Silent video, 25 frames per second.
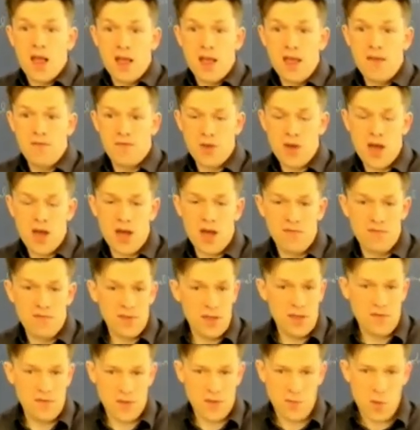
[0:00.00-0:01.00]
If you have,
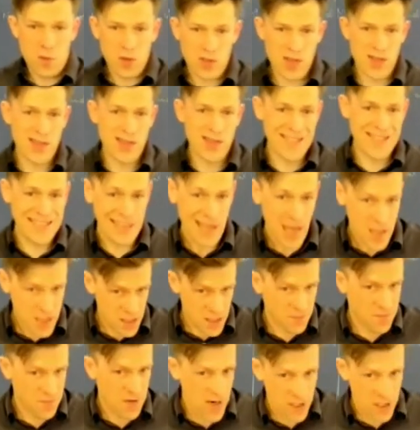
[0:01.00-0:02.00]
if you want to the
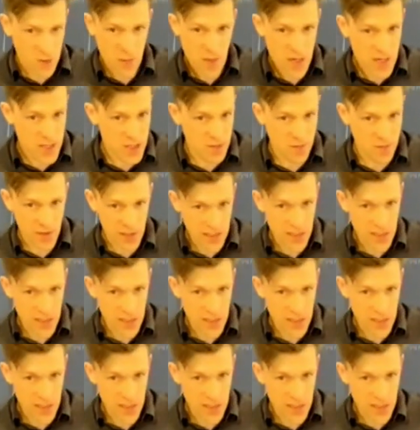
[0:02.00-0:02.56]
classifying space of a